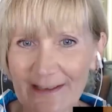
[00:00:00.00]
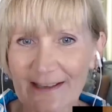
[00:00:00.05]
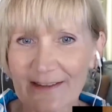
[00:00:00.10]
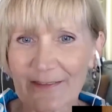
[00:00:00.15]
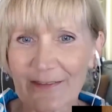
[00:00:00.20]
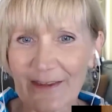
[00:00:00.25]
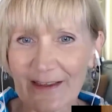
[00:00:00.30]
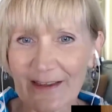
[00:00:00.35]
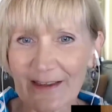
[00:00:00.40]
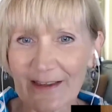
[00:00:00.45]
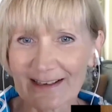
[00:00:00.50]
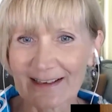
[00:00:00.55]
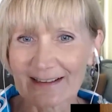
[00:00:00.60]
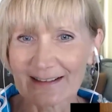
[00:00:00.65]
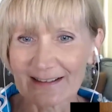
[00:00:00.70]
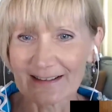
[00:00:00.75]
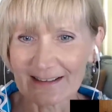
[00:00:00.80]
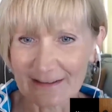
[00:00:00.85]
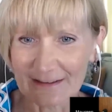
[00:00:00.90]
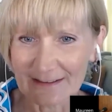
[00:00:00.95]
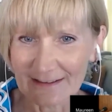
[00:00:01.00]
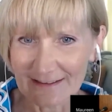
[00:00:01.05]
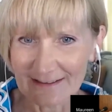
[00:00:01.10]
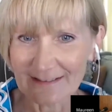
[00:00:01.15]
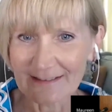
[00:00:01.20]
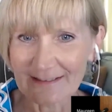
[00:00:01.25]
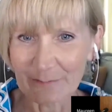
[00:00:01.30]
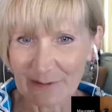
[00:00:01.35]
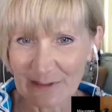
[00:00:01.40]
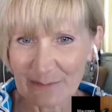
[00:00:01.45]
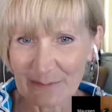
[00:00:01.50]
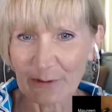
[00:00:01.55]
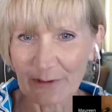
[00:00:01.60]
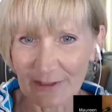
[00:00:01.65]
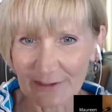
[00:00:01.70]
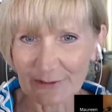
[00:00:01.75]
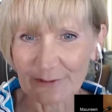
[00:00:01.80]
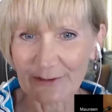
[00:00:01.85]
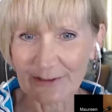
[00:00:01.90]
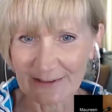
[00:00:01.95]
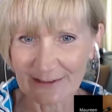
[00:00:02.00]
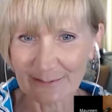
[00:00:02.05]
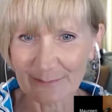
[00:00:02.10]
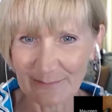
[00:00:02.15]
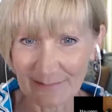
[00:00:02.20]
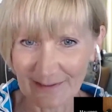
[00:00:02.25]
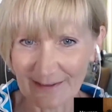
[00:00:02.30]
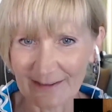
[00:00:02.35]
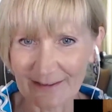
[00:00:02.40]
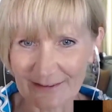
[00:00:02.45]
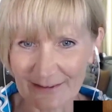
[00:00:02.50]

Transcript: than the the people under him yep. are,